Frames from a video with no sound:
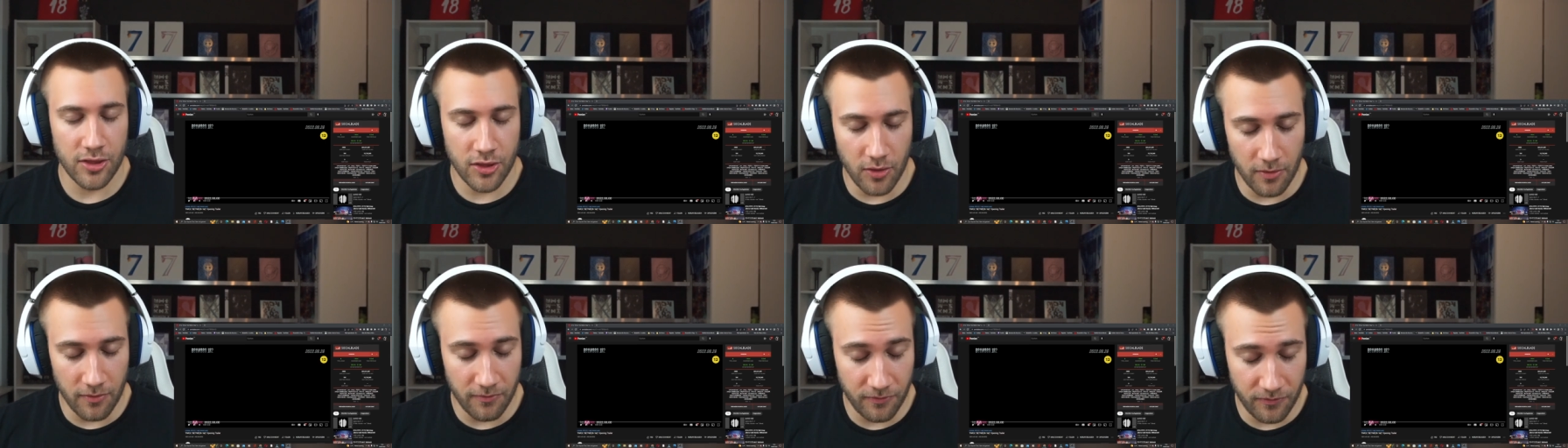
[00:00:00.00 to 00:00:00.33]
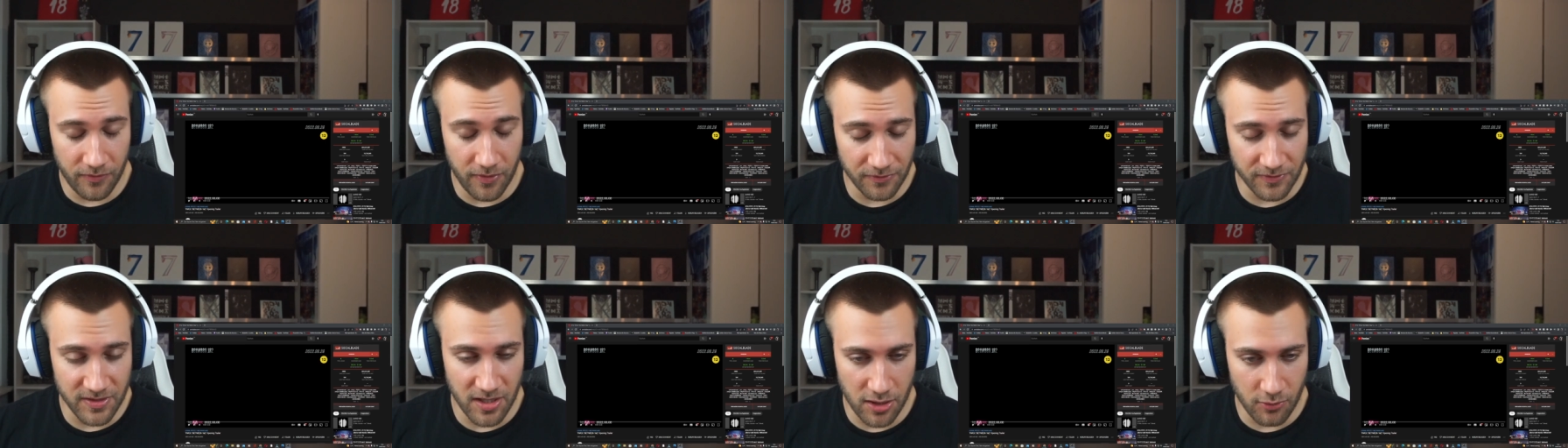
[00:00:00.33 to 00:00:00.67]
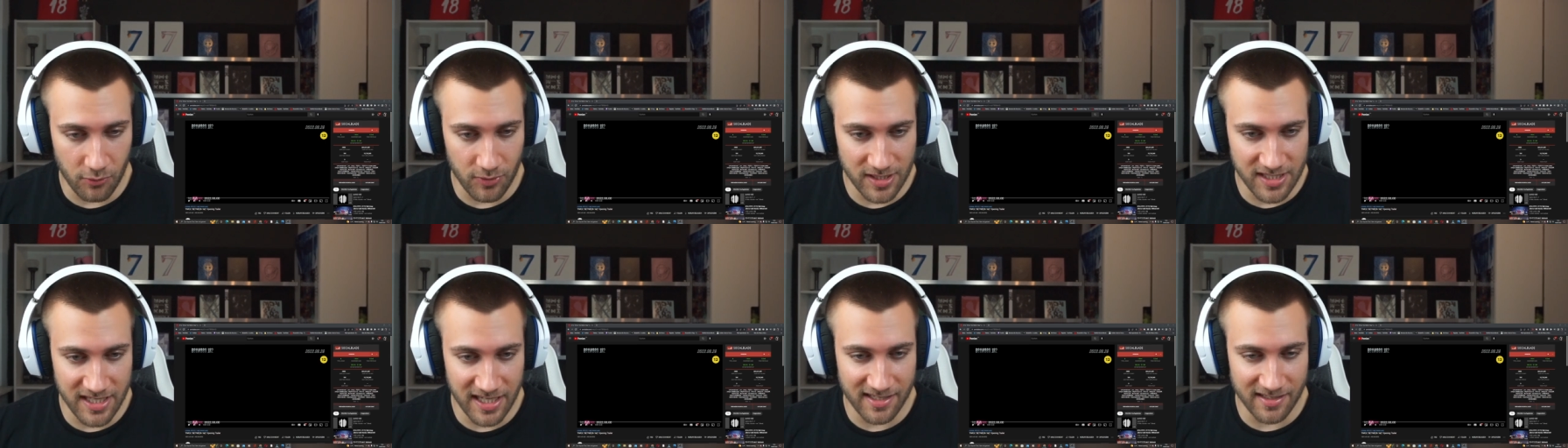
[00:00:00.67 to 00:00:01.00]

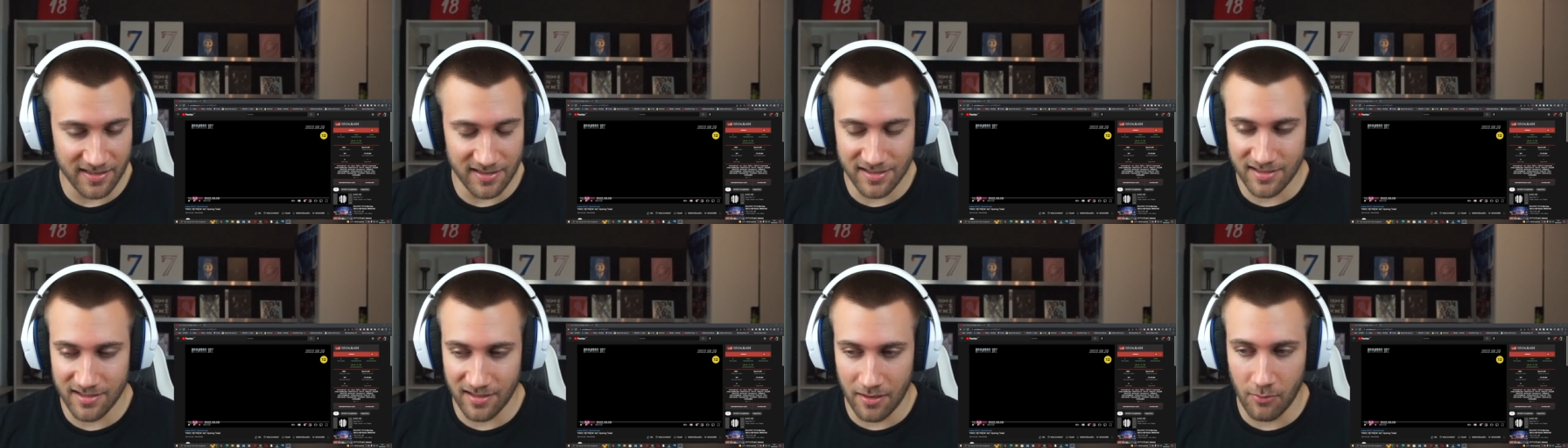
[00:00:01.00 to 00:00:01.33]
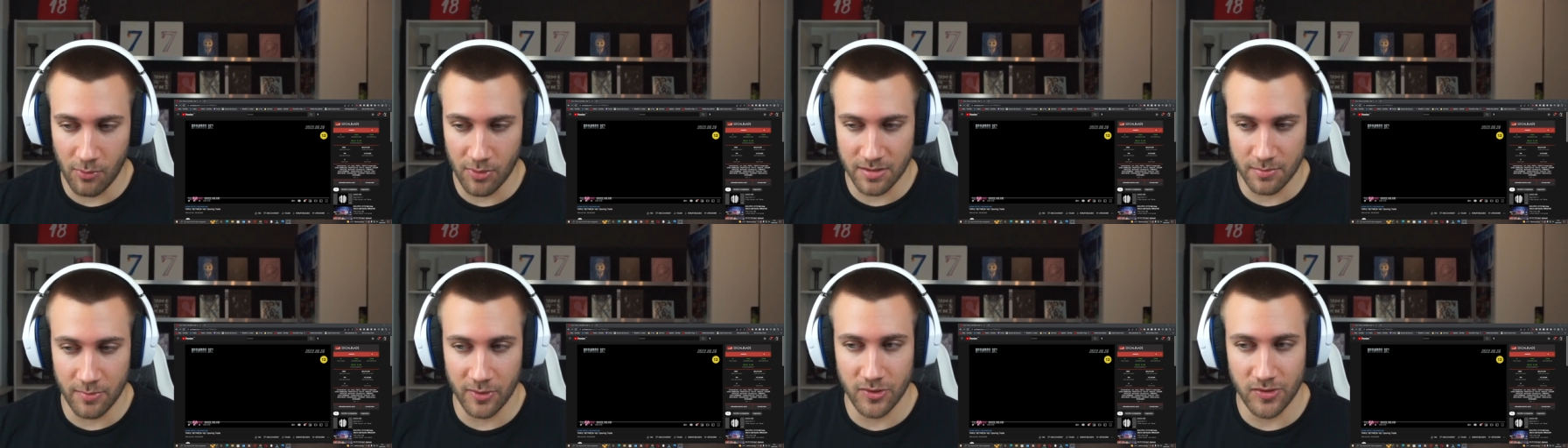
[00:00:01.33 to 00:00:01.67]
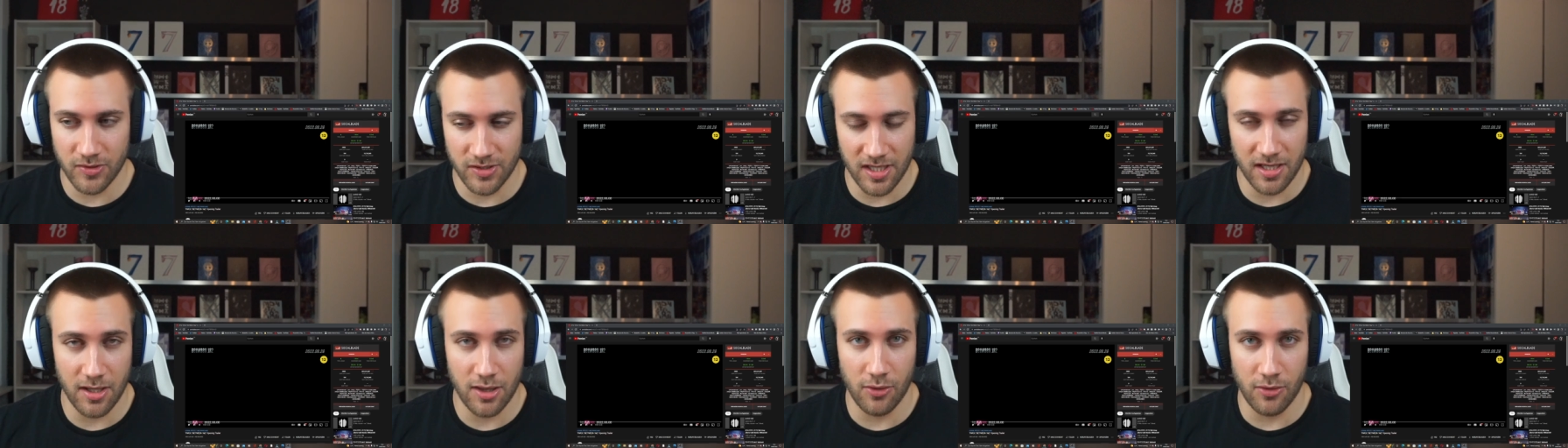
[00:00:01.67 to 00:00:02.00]
53 seconds. I was about to
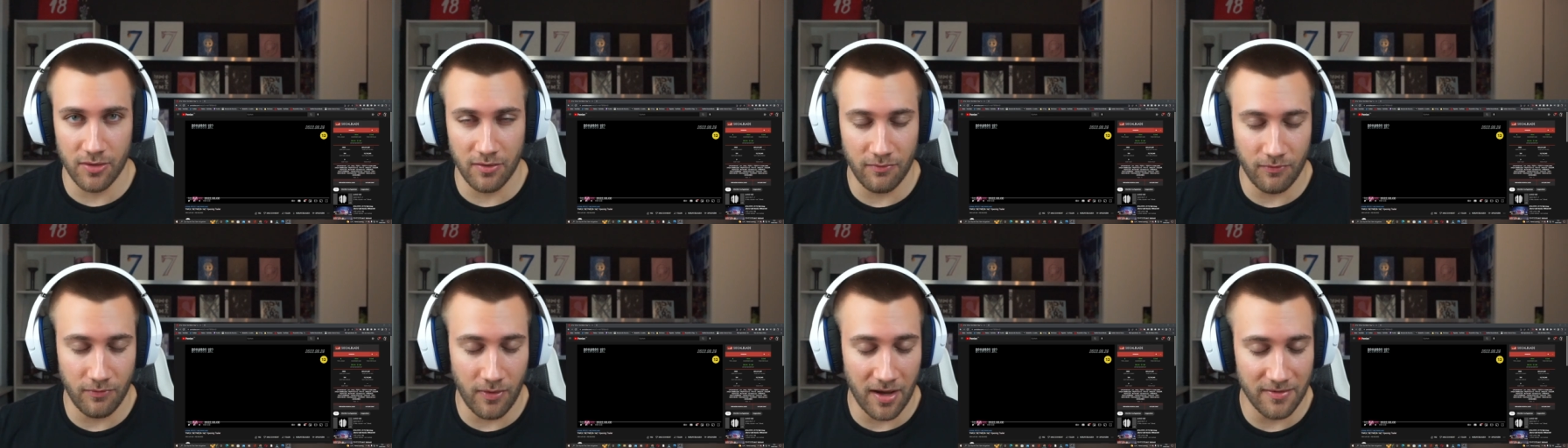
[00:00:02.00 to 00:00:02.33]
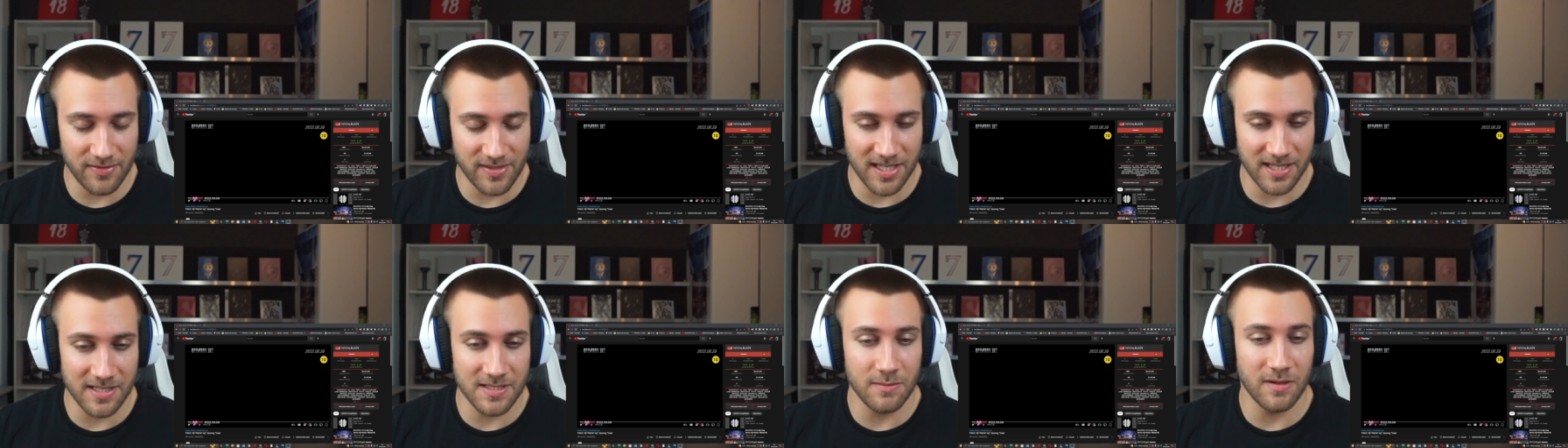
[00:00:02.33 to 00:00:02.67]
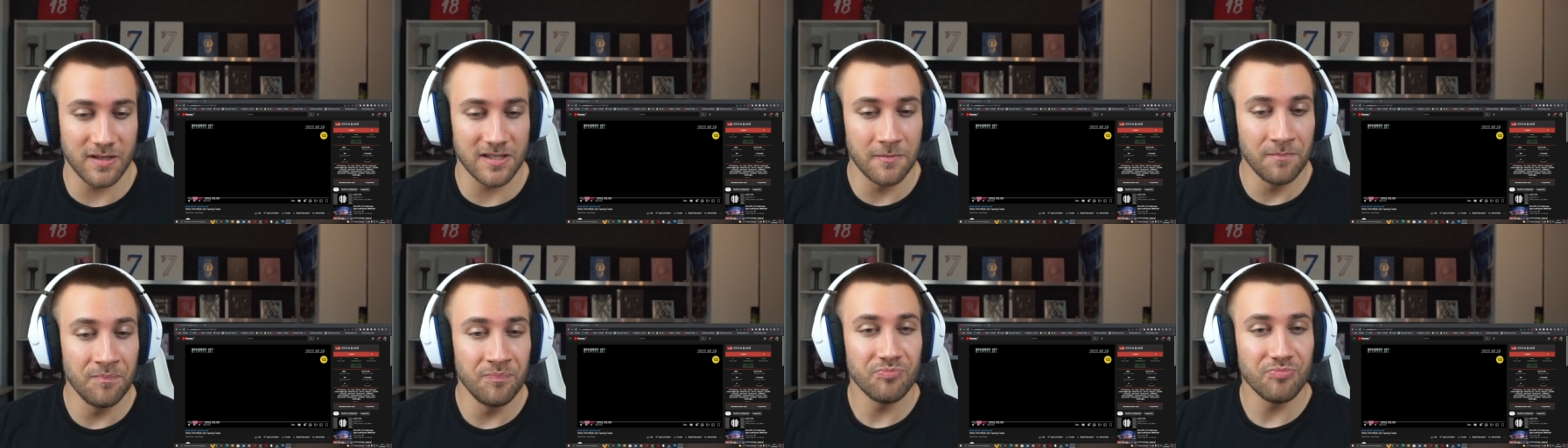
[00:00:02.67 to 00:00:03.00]
say 35 seconds, but